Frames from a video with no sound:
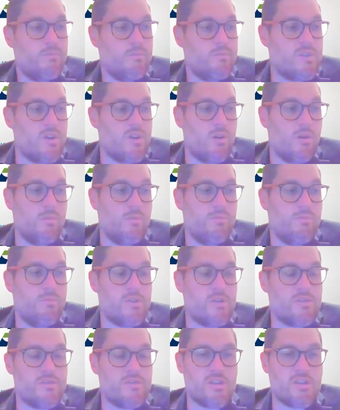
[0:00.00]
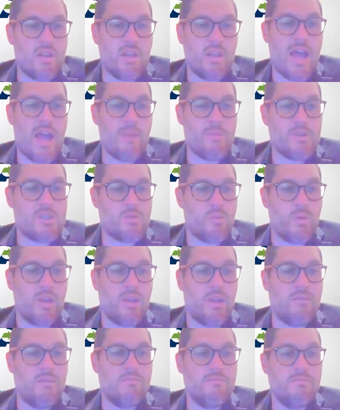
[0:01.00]
So there's a line
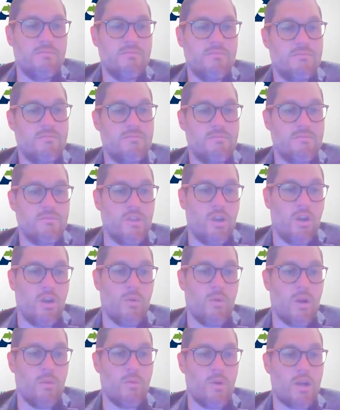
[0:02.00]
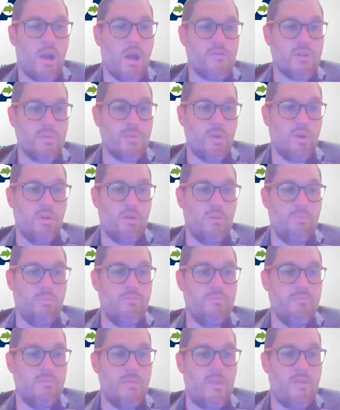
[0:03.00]
between, where we're
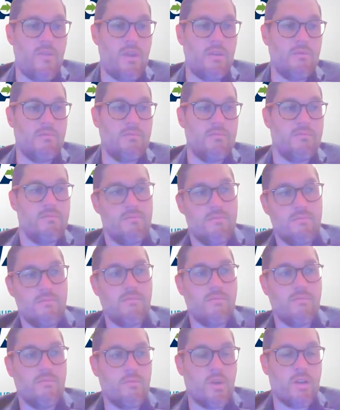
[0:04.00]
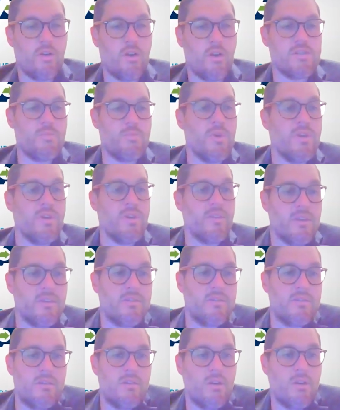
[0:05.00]
comfortable and then where it hurts
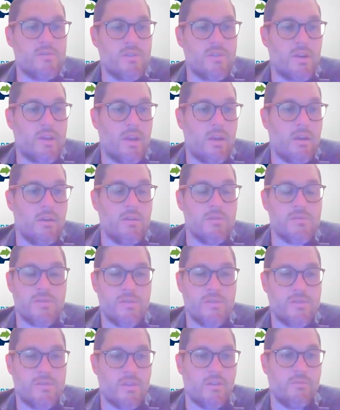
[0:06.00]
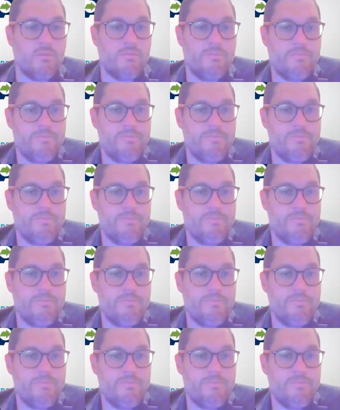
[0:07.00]
business and it hurts our carriers. So